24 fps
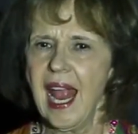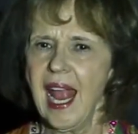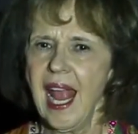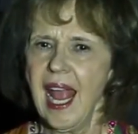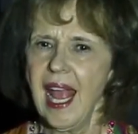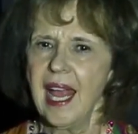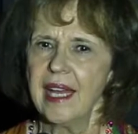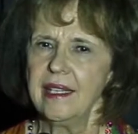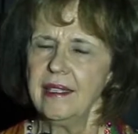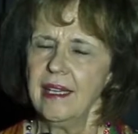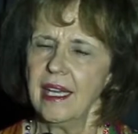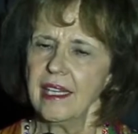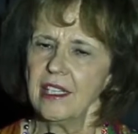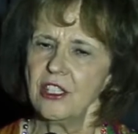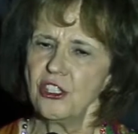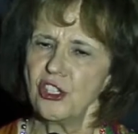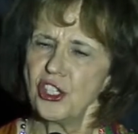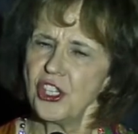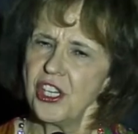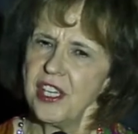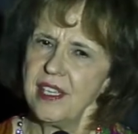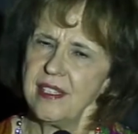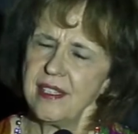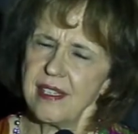And
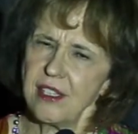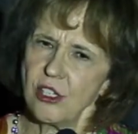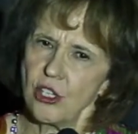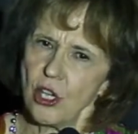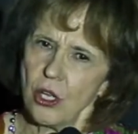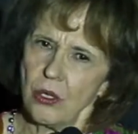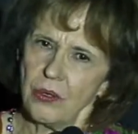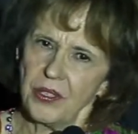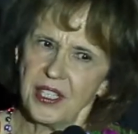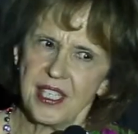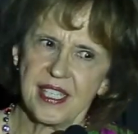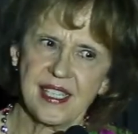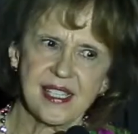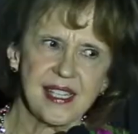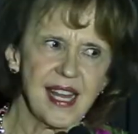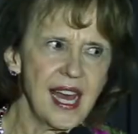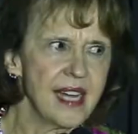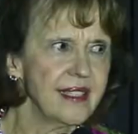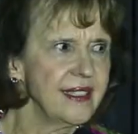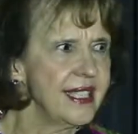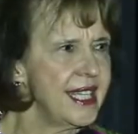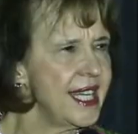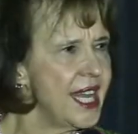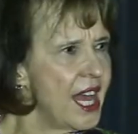she told us
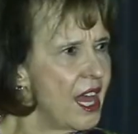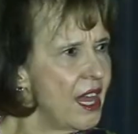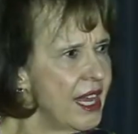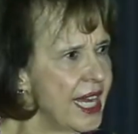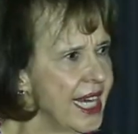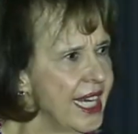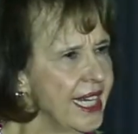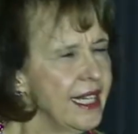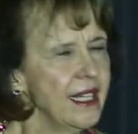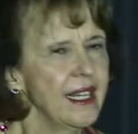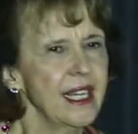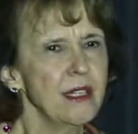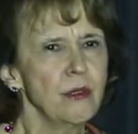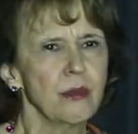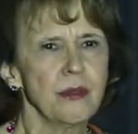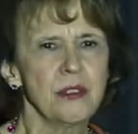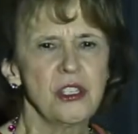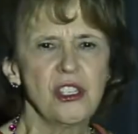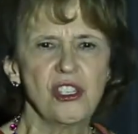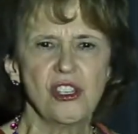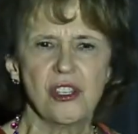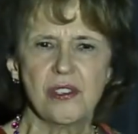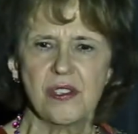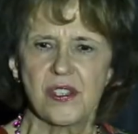that night it
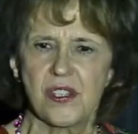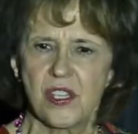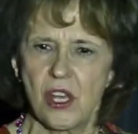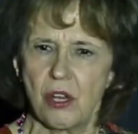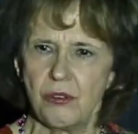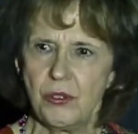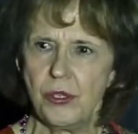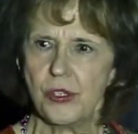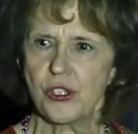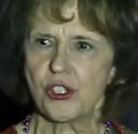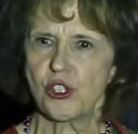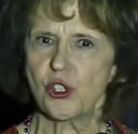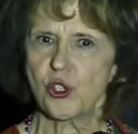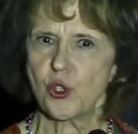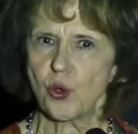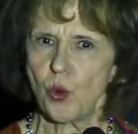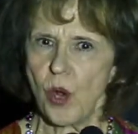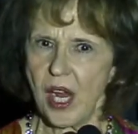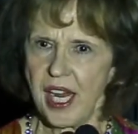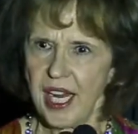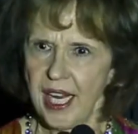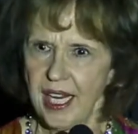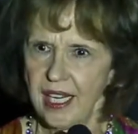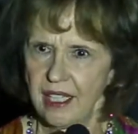was just so
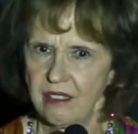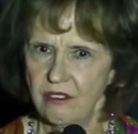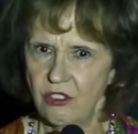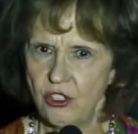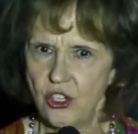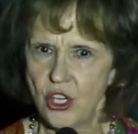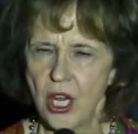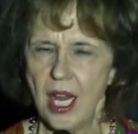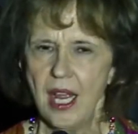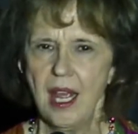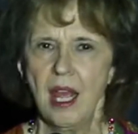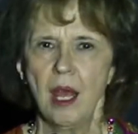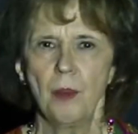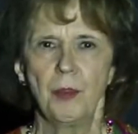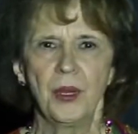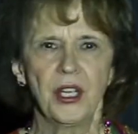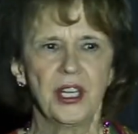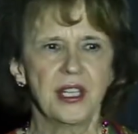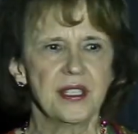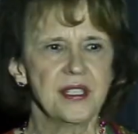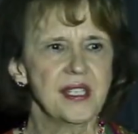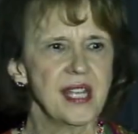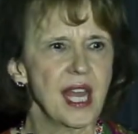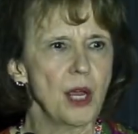strange
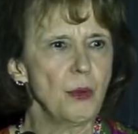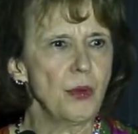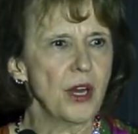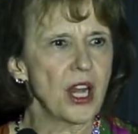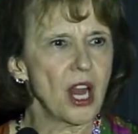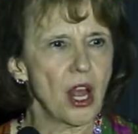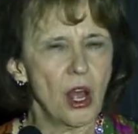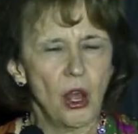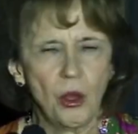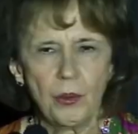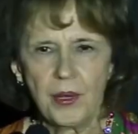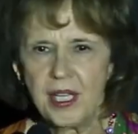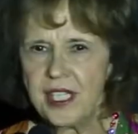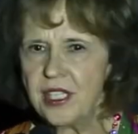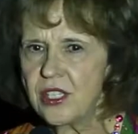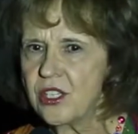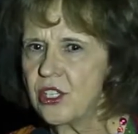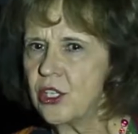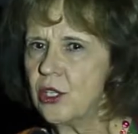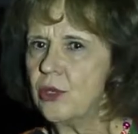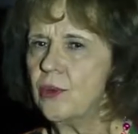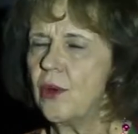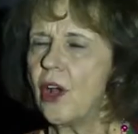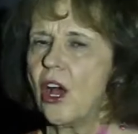because they would always
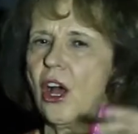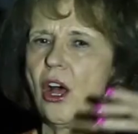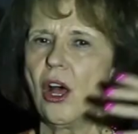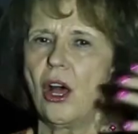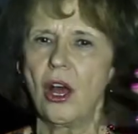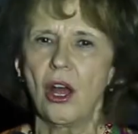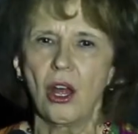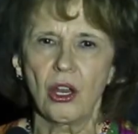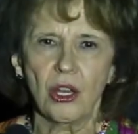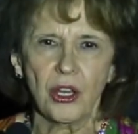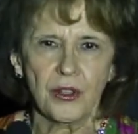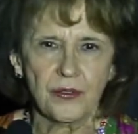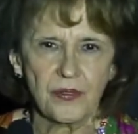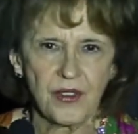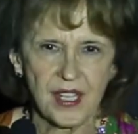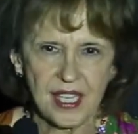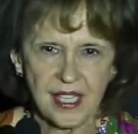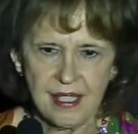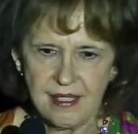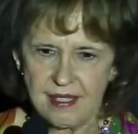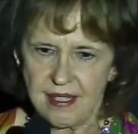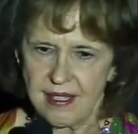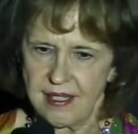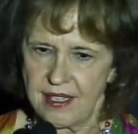do all of
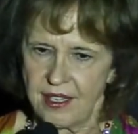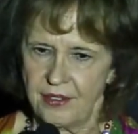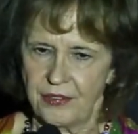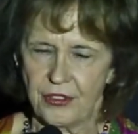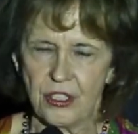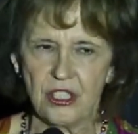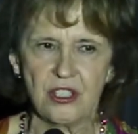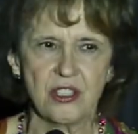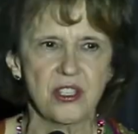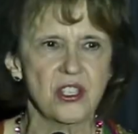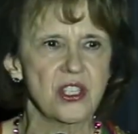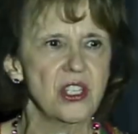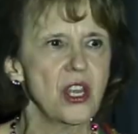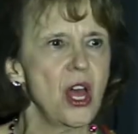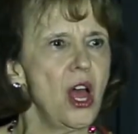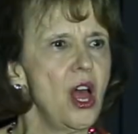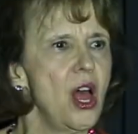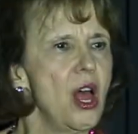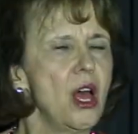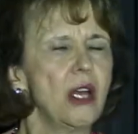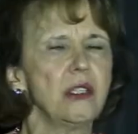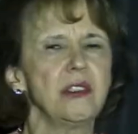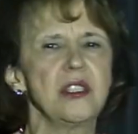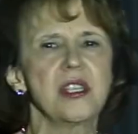these different
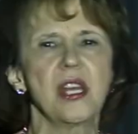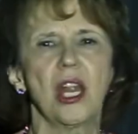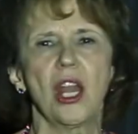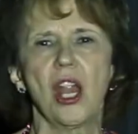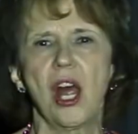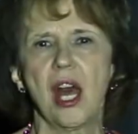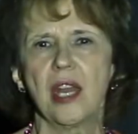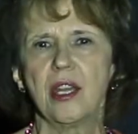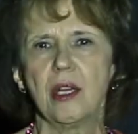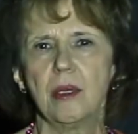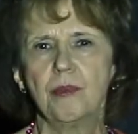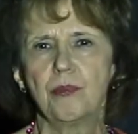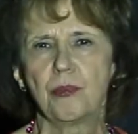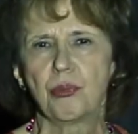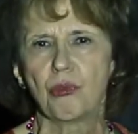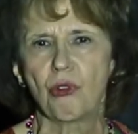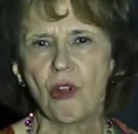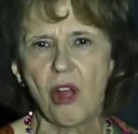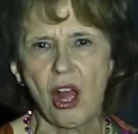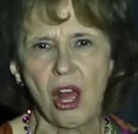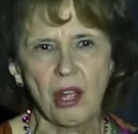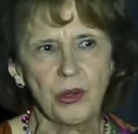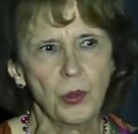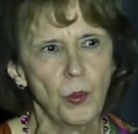songs, a lot of
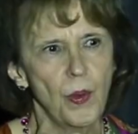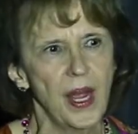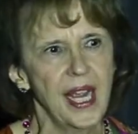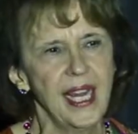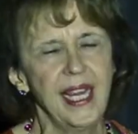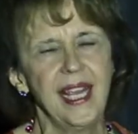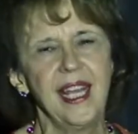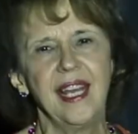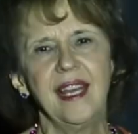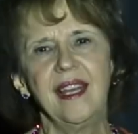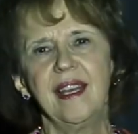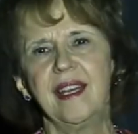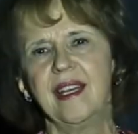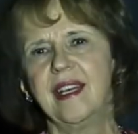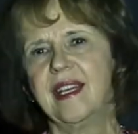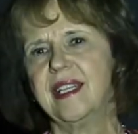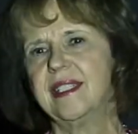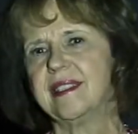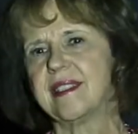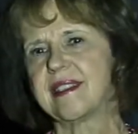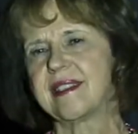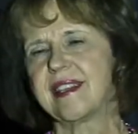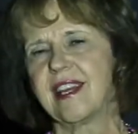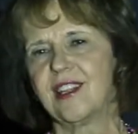Broadway
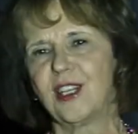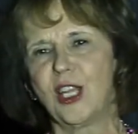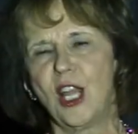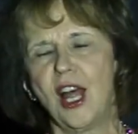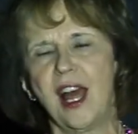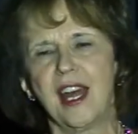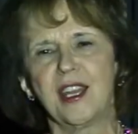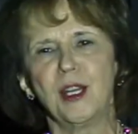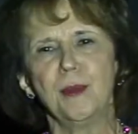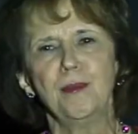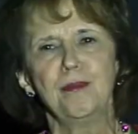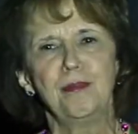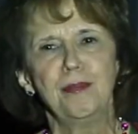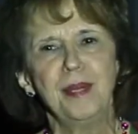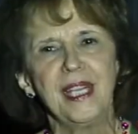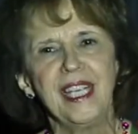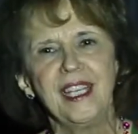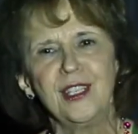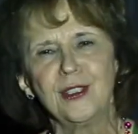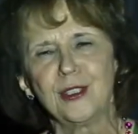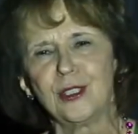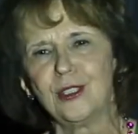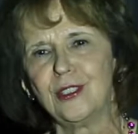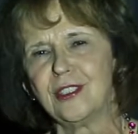hits, a lot of
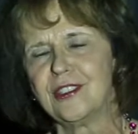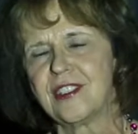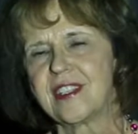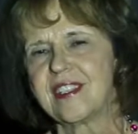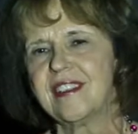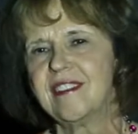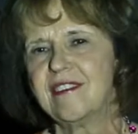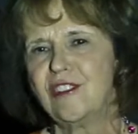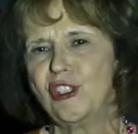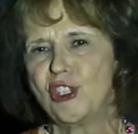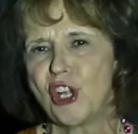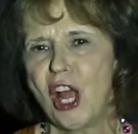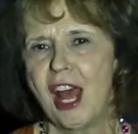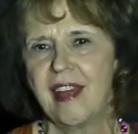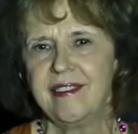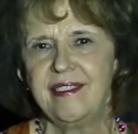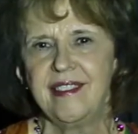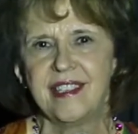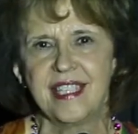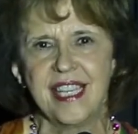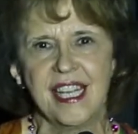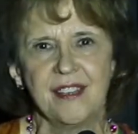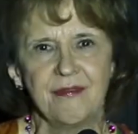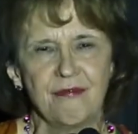Beatles and
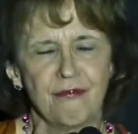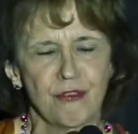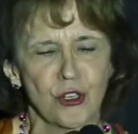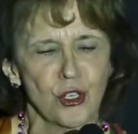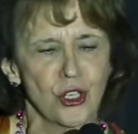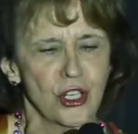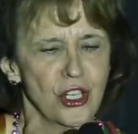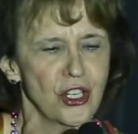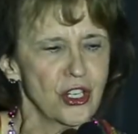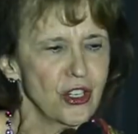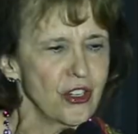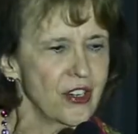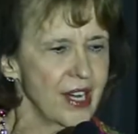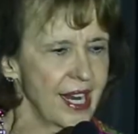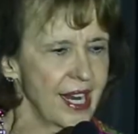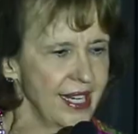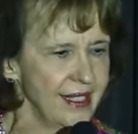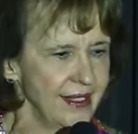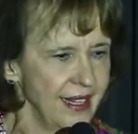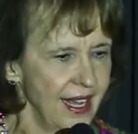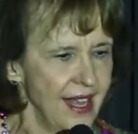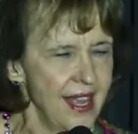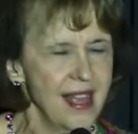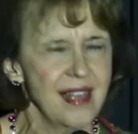John Denver
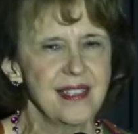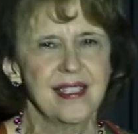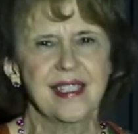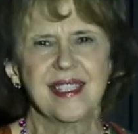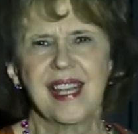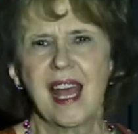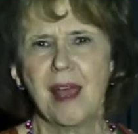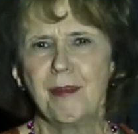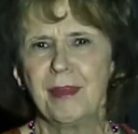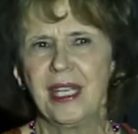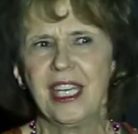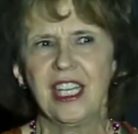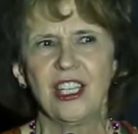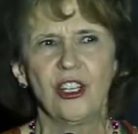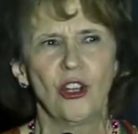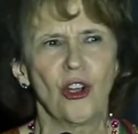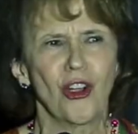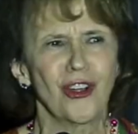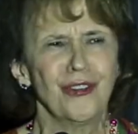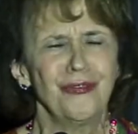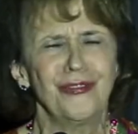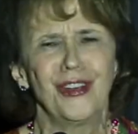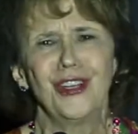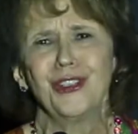and Simon and
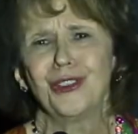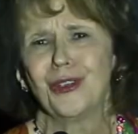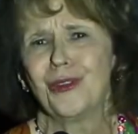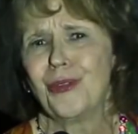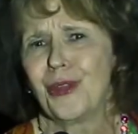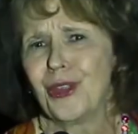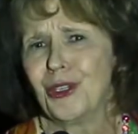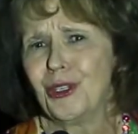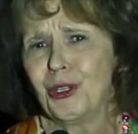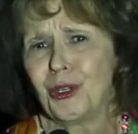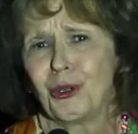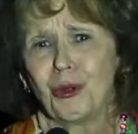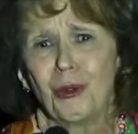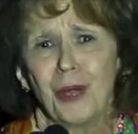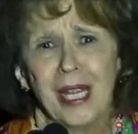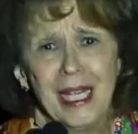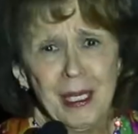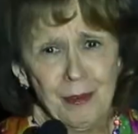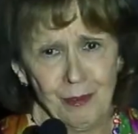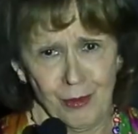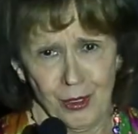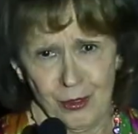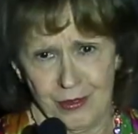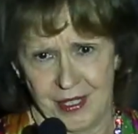Garfunkel, the
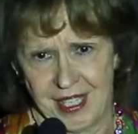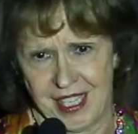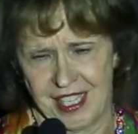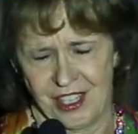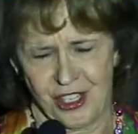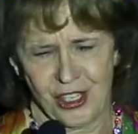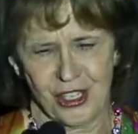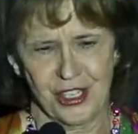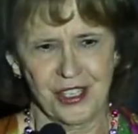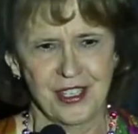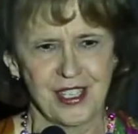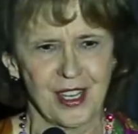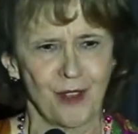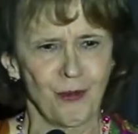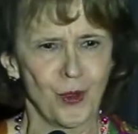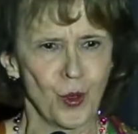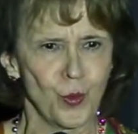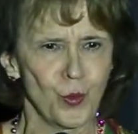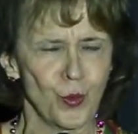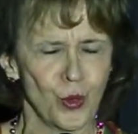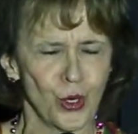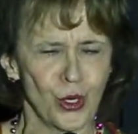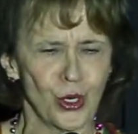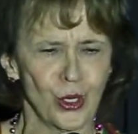great musicians of the
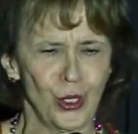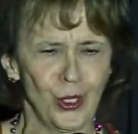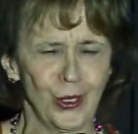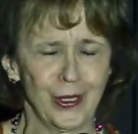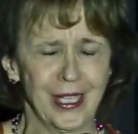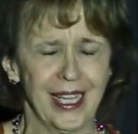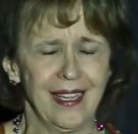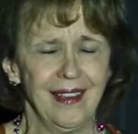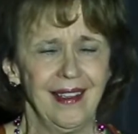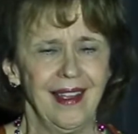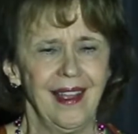world.